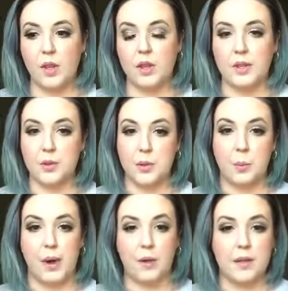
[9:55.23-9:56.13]
Like there's a
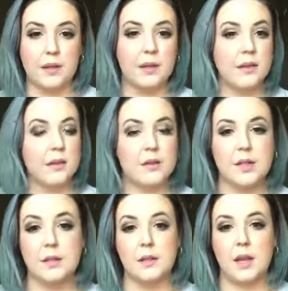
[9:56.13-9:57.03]
brow kit, there's
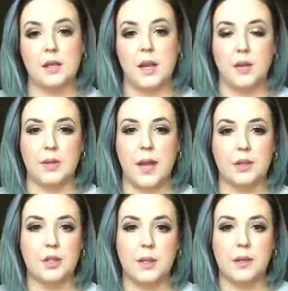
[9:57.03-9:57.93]
a nail
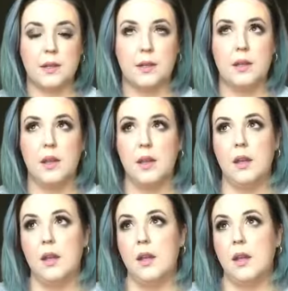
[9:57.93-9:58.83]
dash kit,
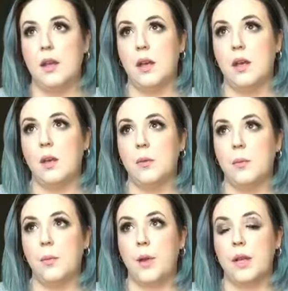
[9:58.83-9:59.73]

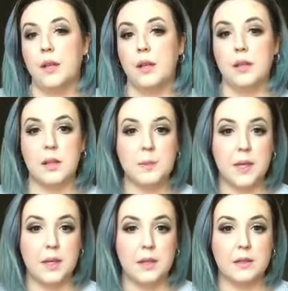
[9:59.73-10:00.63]
I think a lip
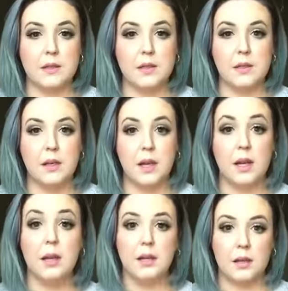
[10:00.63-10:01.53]
kit,
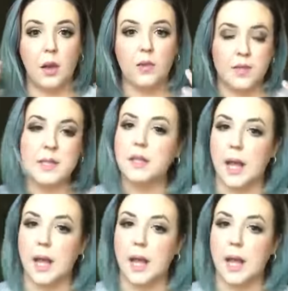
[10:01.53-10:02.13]
and obviously